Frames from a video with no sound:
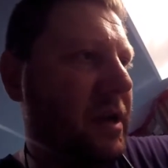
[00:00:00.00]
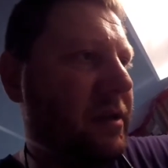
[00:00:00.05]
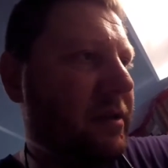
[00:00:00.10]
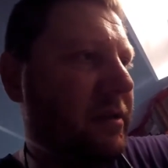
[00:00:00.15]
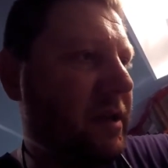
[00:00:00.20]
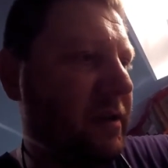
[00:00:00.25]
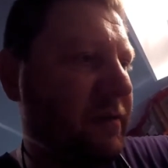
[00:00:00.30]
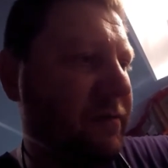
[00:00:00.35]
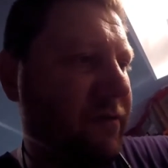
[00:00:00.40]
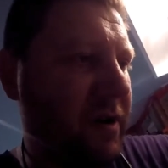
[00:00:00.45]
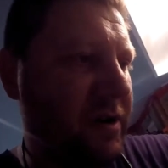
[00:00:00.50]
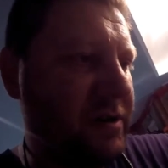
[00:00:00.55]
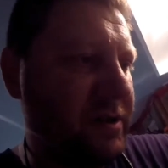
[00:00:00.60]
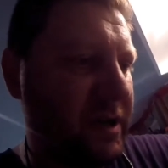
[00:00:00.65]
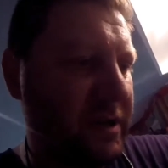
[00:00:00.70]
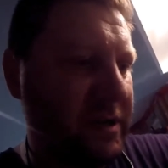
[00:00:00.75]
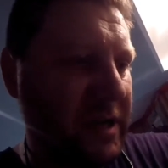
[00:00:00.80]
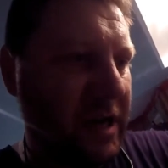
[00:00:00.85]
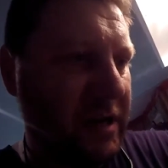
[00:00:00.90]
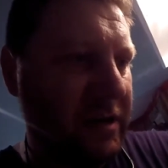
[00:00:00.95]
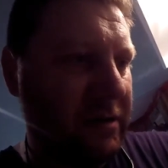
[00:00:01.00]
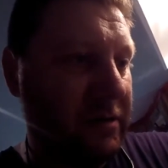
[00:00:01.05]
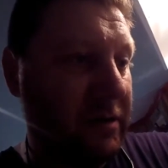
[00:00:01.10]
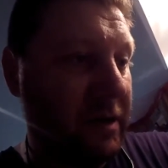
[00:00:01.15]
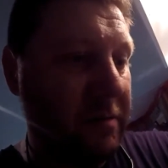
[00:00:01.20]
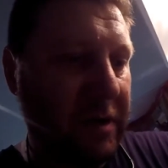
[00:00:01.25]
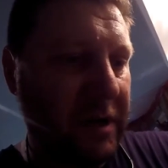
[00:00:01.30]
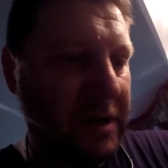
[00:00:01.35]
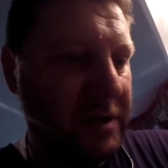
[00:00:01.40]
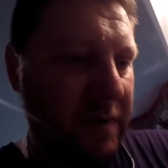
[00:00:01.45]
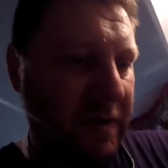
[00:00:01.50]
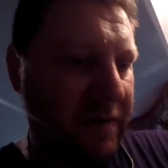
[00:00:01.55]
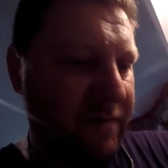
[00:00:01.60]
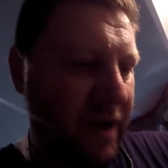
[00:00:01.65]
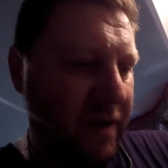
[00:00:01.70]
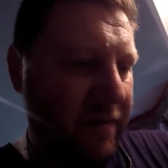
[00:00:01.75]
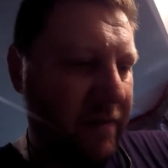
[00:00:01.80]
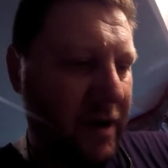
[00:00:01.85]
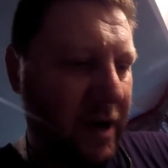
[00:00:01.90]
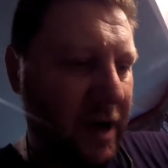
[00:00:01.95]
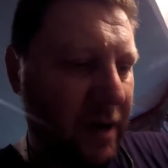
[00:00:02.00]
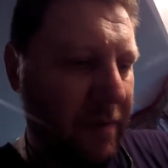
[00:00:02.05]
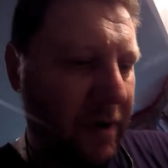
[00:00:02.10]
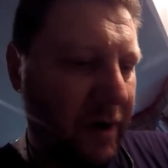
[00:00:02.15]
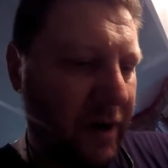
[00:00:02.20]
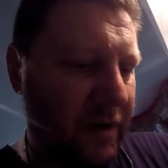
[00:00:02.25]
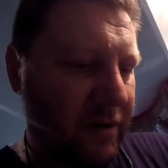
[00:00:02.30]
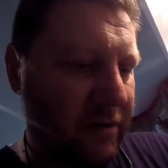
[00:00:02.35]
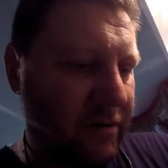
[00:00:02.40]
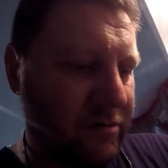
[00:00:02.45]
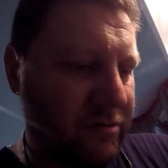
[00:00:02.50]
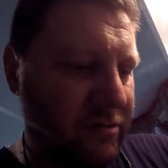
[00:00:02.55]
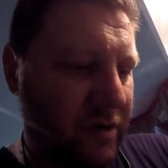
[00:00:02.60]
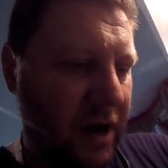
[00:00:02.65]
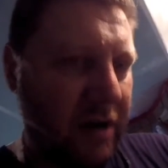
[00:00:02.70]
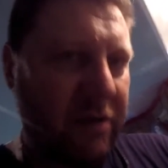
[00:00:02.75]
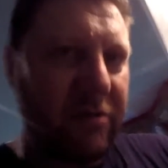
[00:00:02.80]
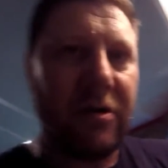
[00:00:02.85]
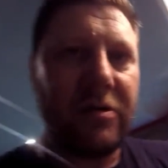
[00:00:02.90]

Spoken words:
nothing like fresh Centennial. I mean, it's my favorite hop. I'm going to try and